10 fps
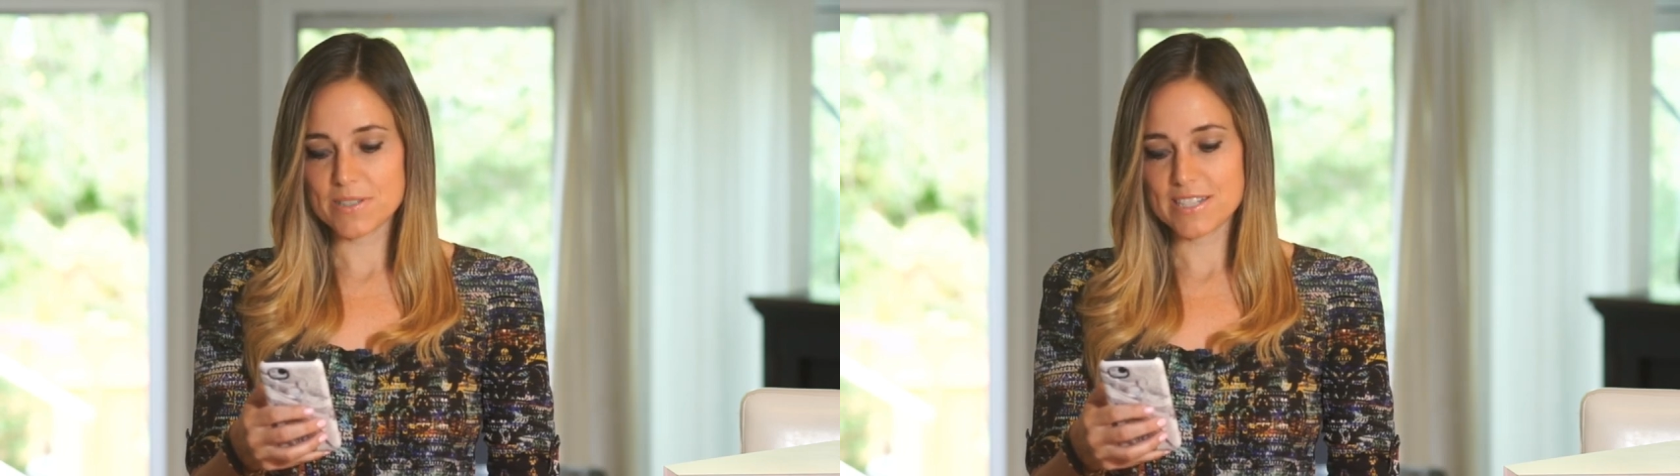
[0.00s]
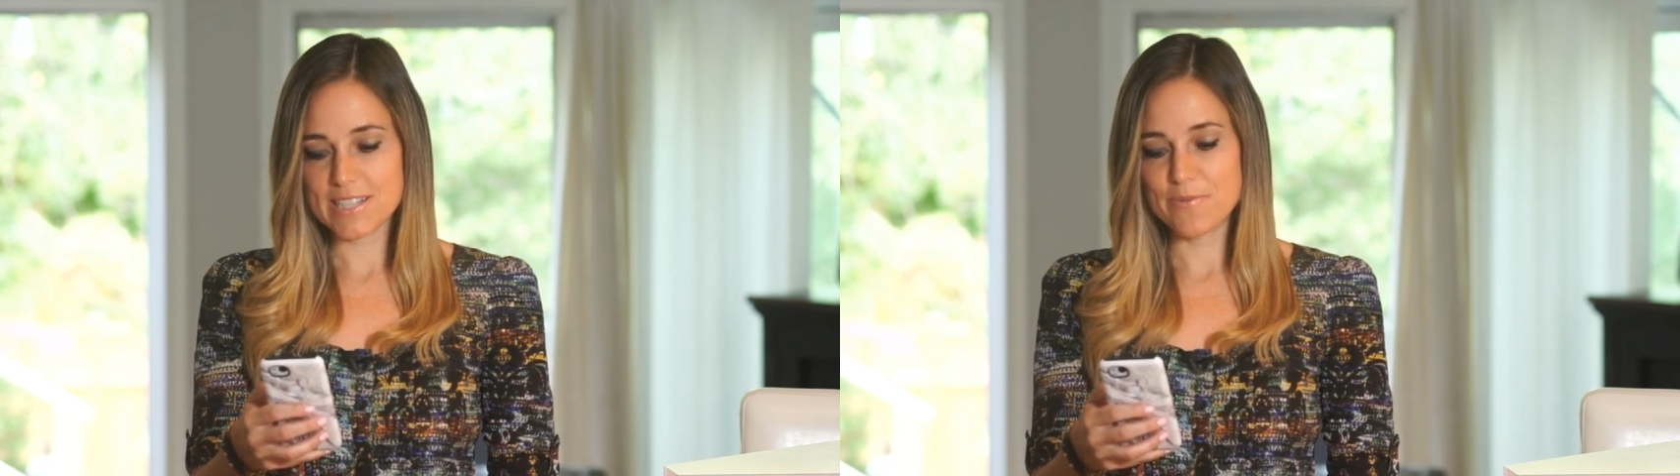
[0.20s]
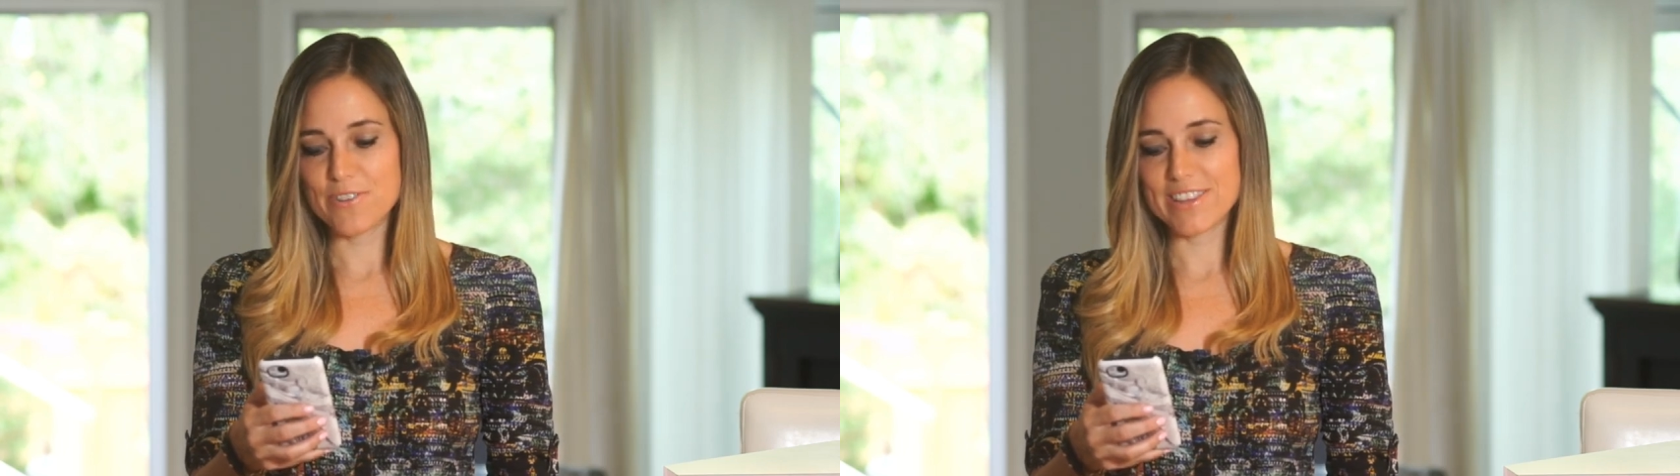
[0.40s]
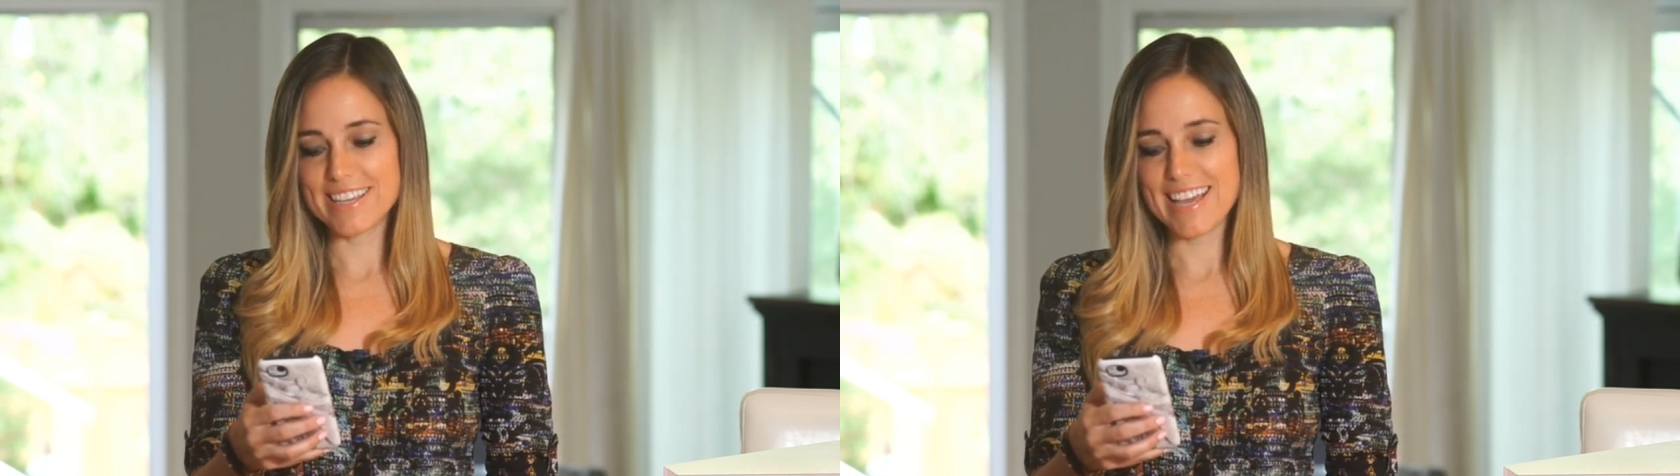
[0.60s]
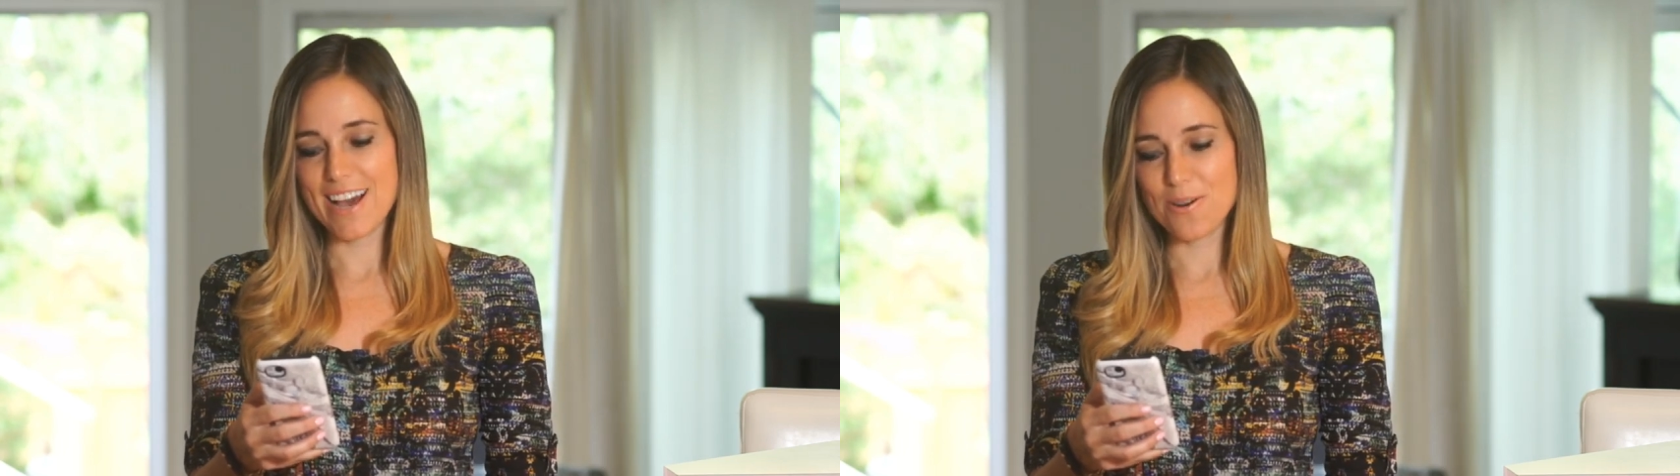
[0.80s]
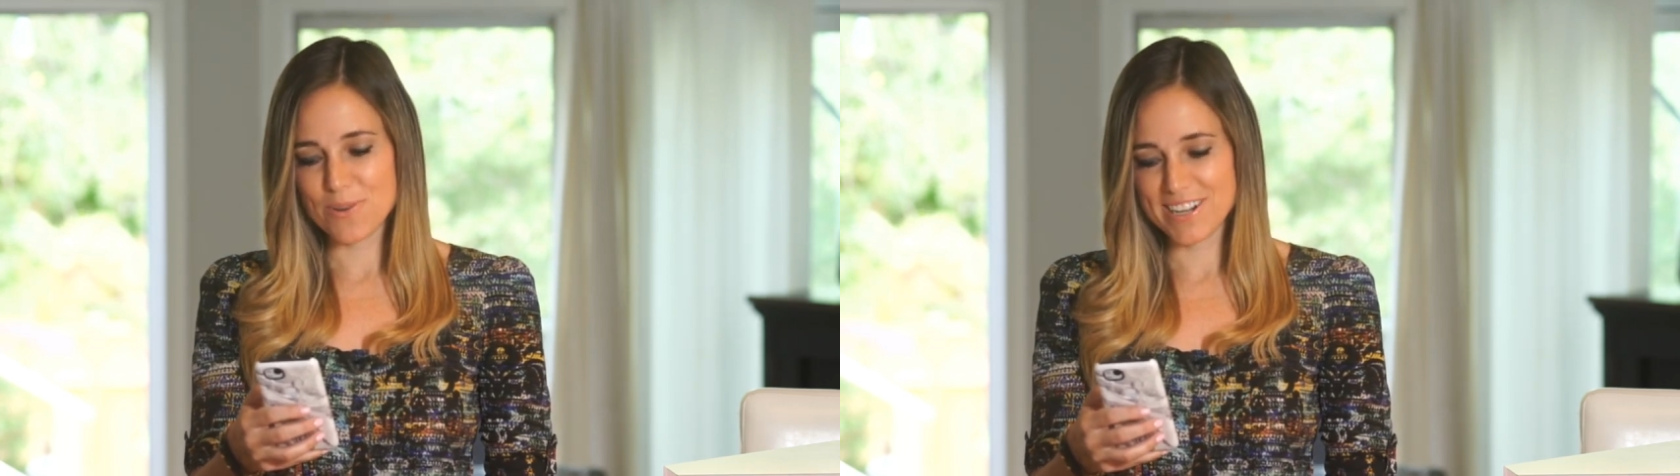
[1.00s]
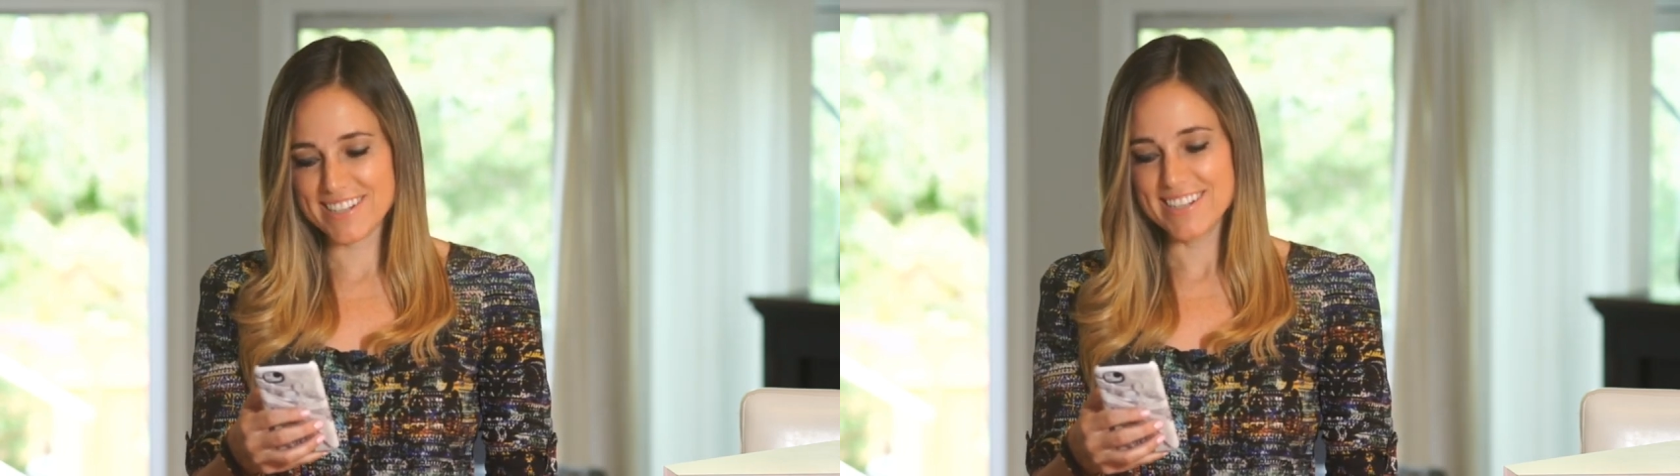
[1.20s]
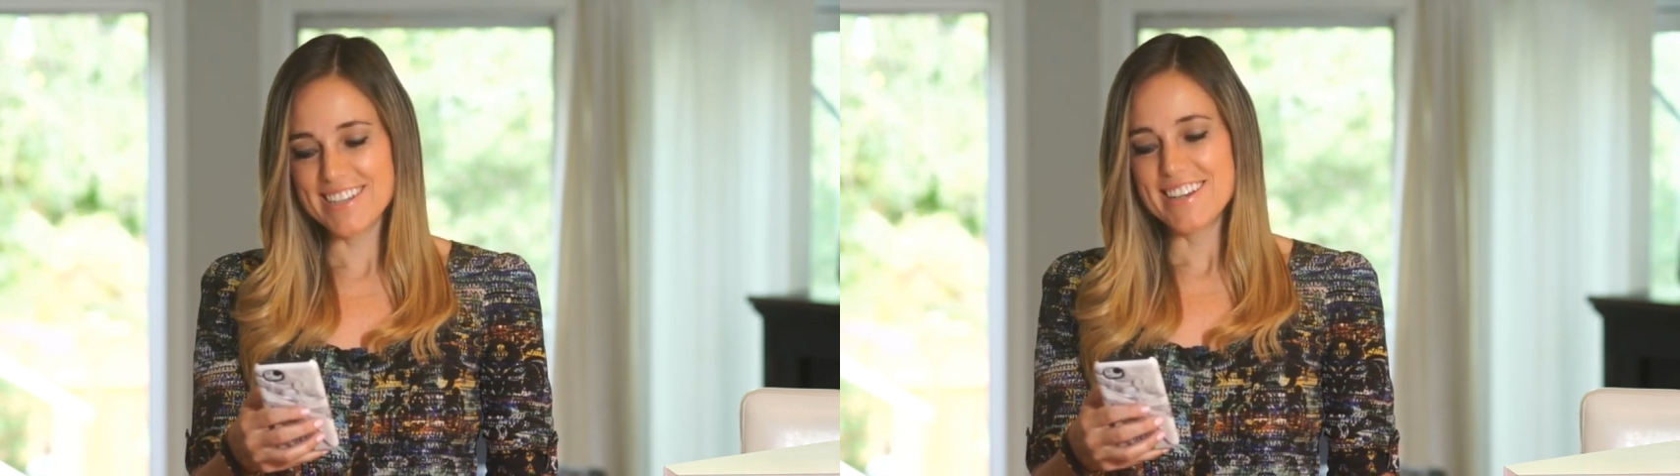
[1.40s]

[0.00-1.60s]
except for the cow one.